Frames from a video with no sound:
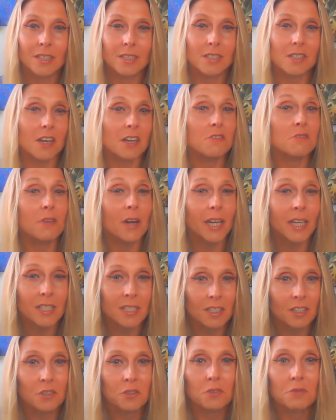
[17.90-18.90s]

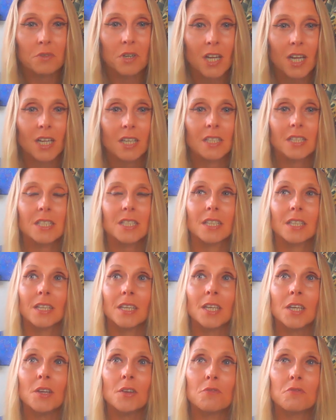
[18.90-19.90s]
directing your
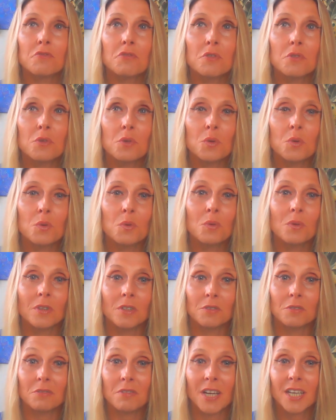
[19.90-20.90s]
reality through
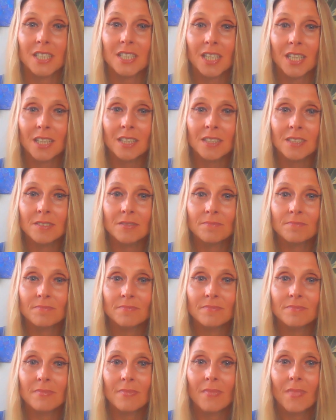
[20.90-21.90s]
writing
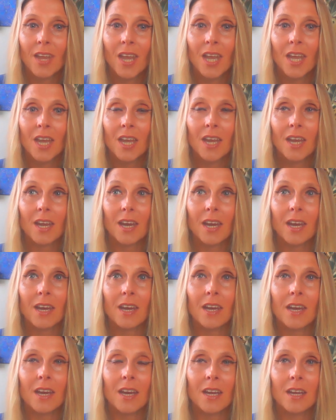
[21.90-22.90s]

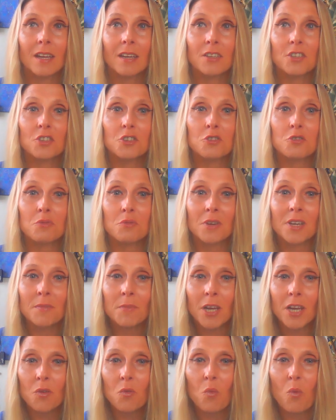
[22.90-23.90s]
and
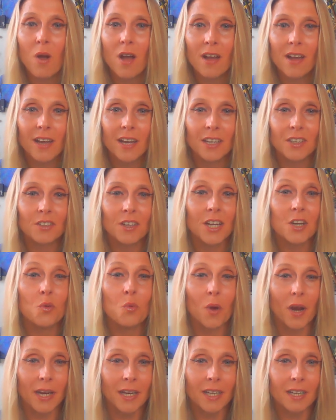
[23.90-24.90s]
dreaming while
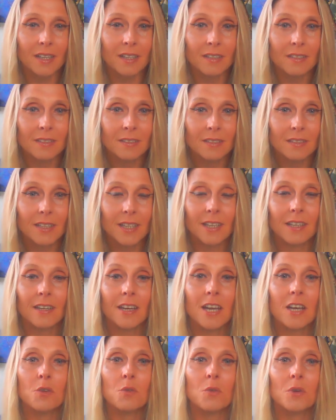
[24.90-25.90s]
awake. And
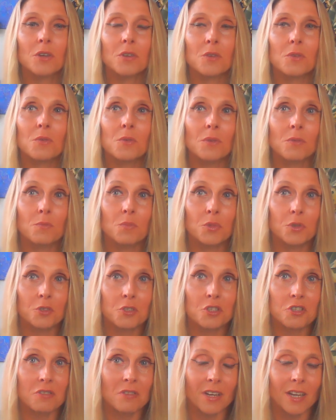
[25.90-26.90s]
I will
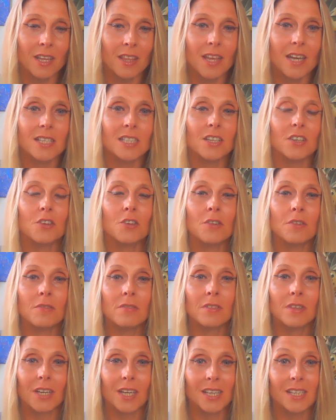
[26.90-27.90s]
portray that
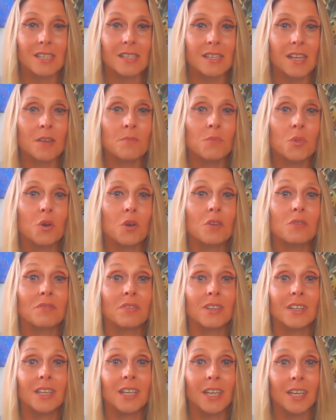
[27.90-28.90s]
on the example of
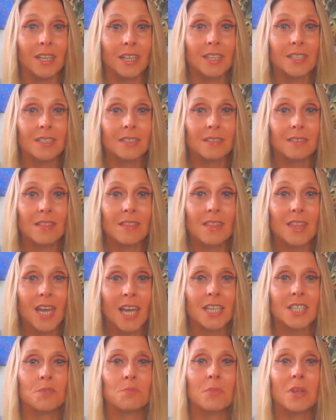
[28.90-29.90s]
Lilith,
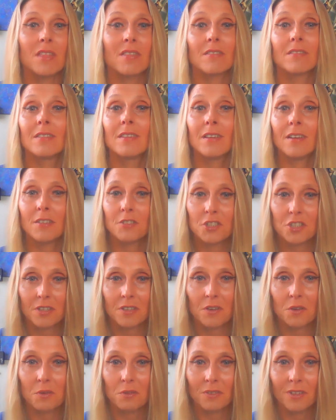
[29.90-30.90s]
that
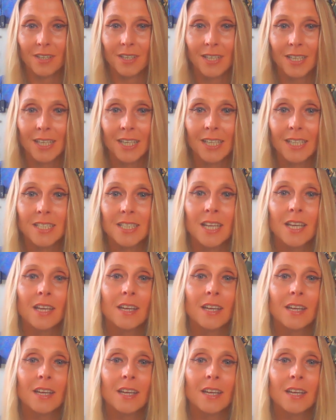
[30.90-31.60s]
mythological Lilith.